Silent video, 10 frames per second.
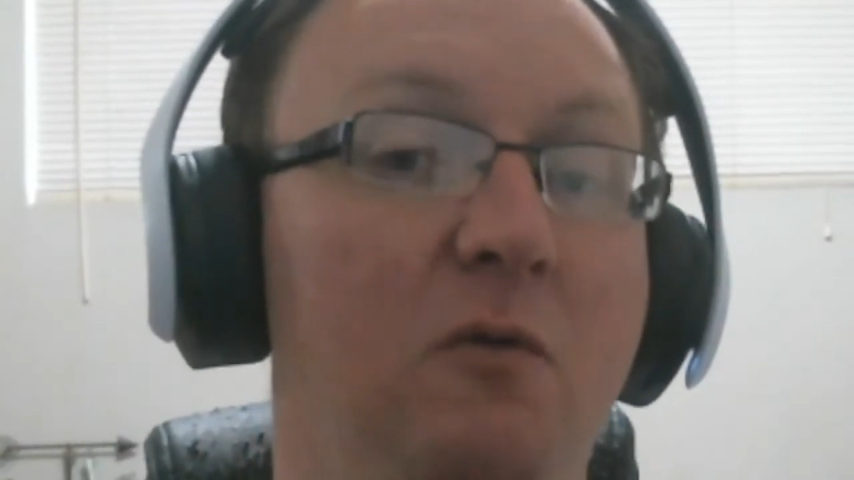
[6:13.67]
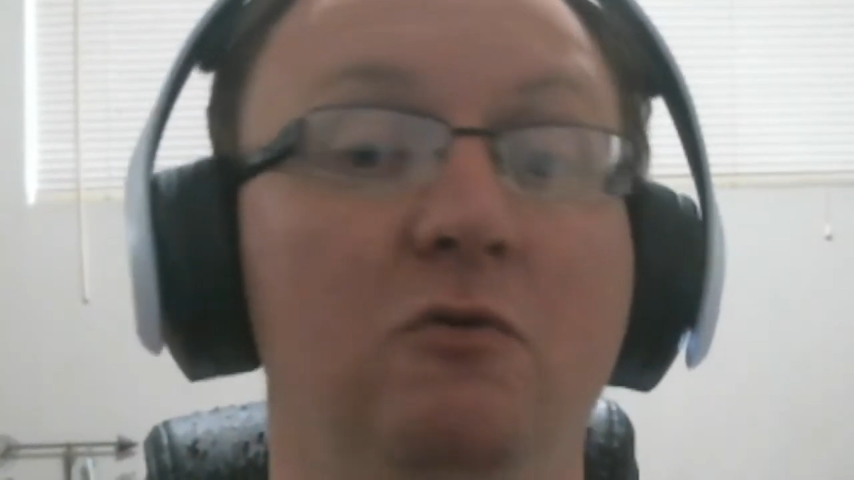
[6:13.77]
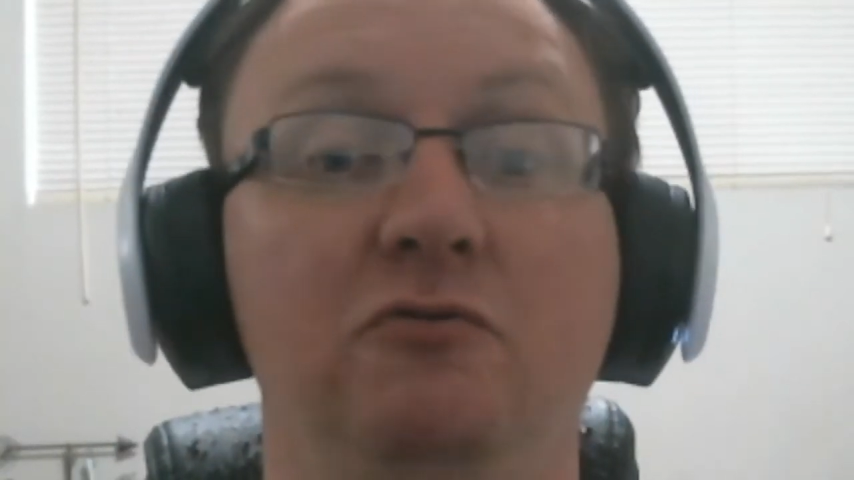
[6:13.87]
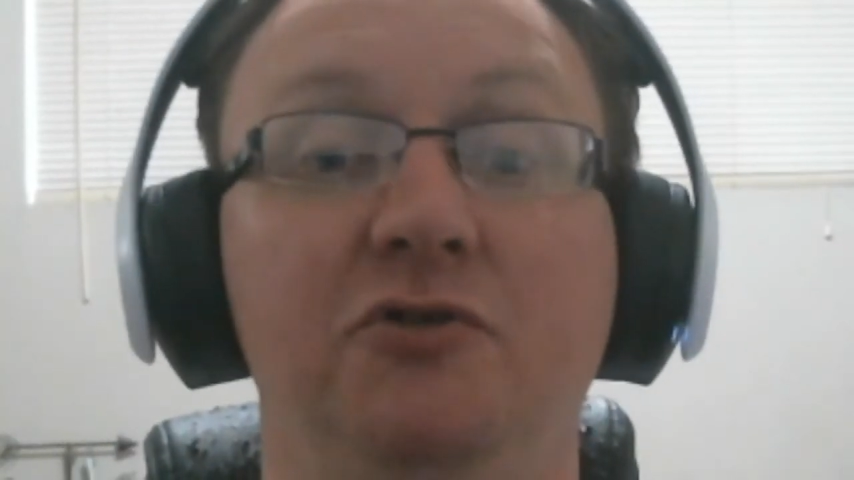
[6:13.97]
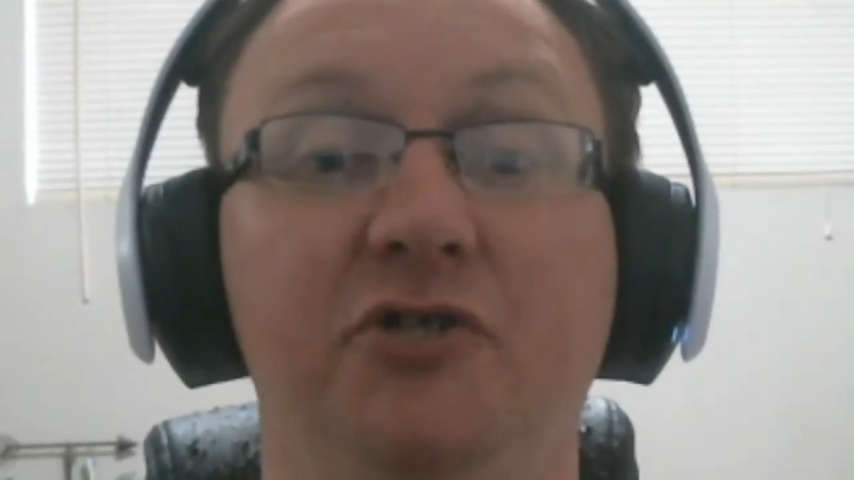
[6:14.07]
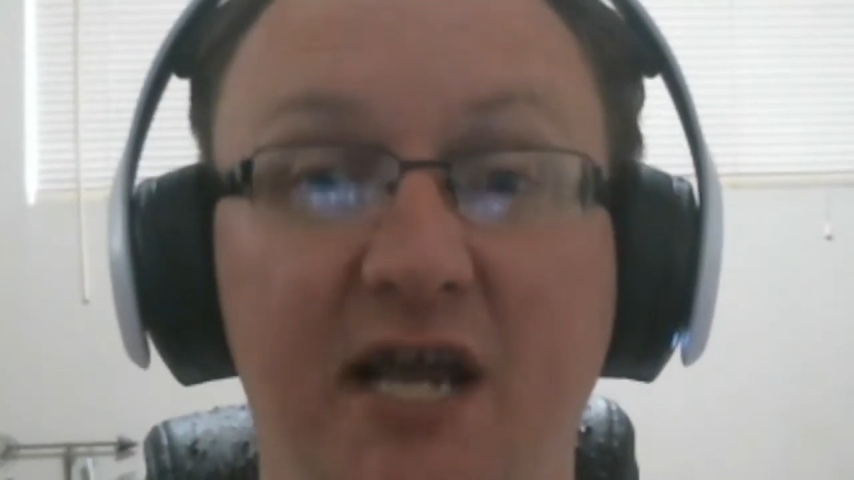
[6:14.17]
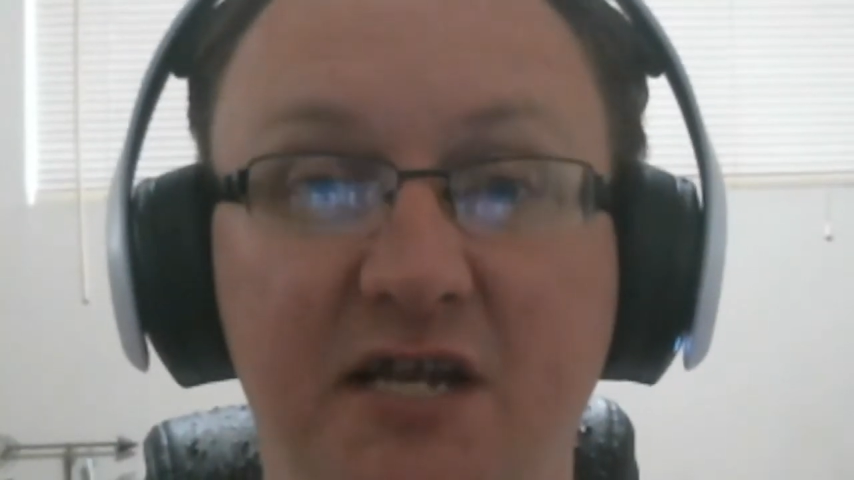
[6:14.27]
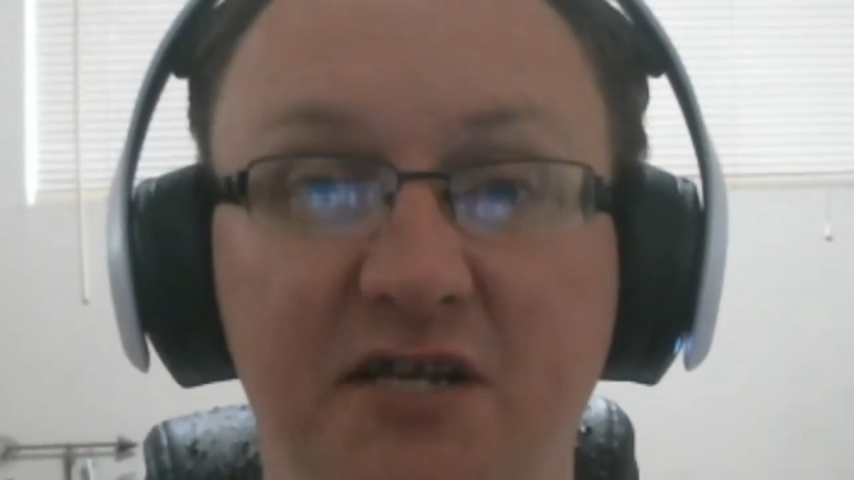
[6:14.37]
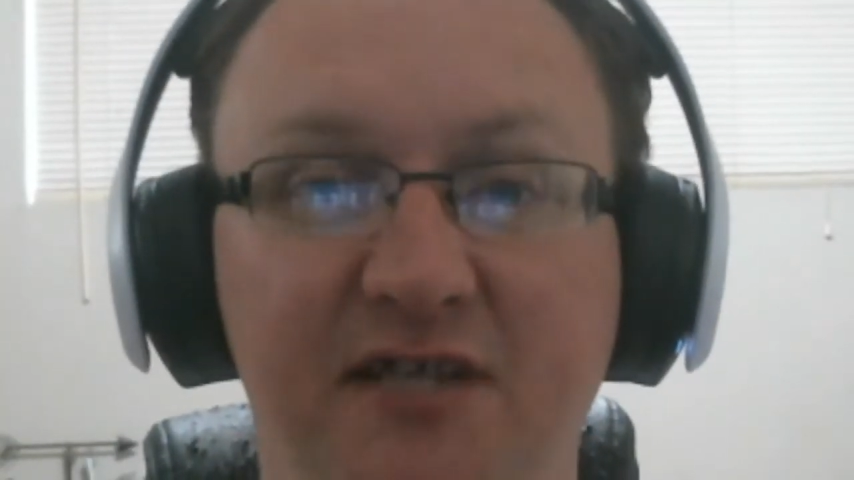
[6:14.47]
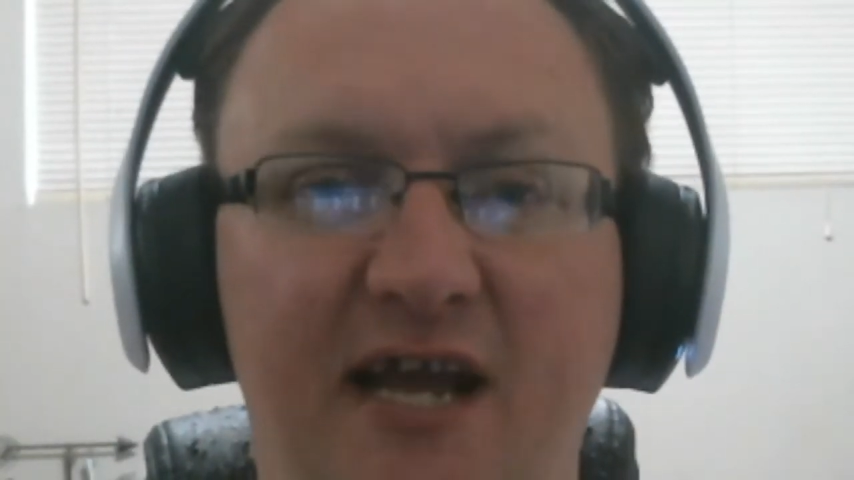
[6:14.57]
will
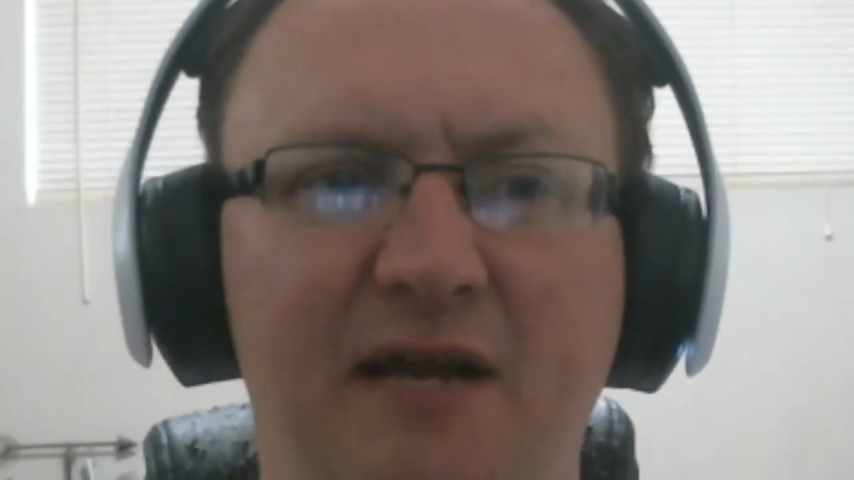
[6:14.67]
change that.